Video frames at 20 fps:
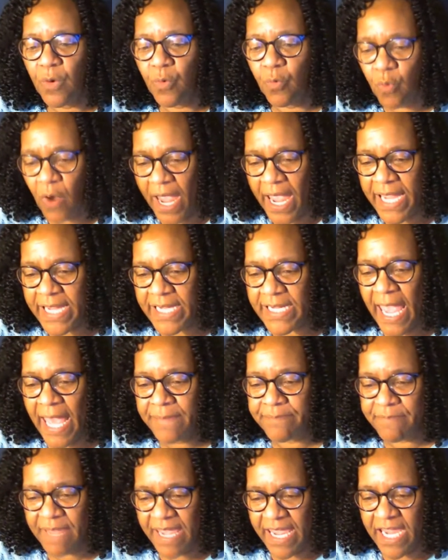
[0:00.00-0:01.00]
Weigh
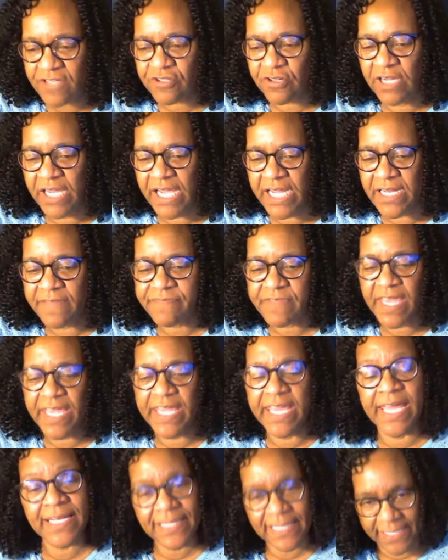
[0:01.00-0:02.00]
and measure
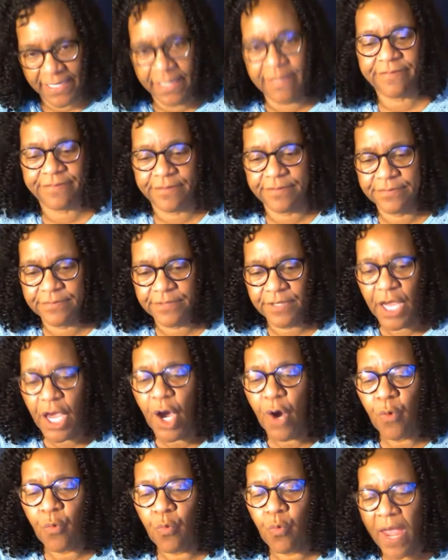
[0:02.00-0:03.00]
anything in length,
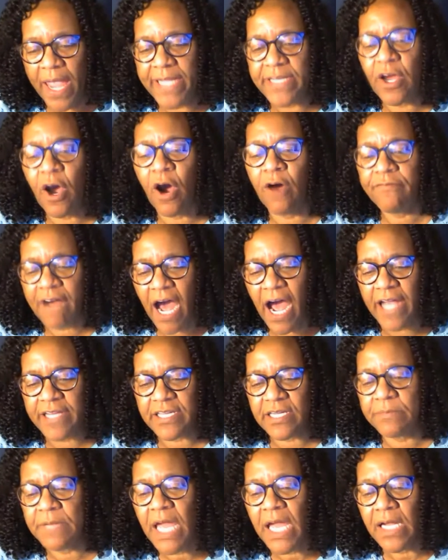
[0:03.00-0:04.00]
weight or
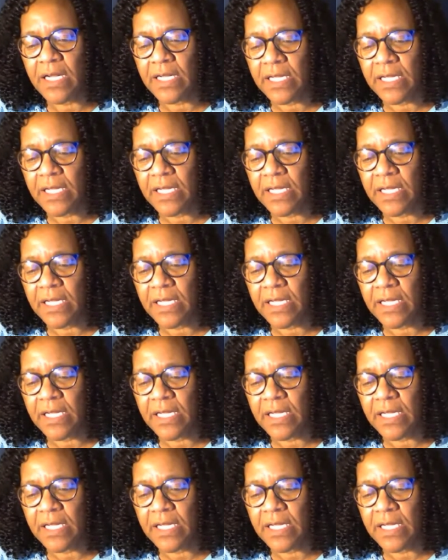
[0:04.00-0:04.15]
volume.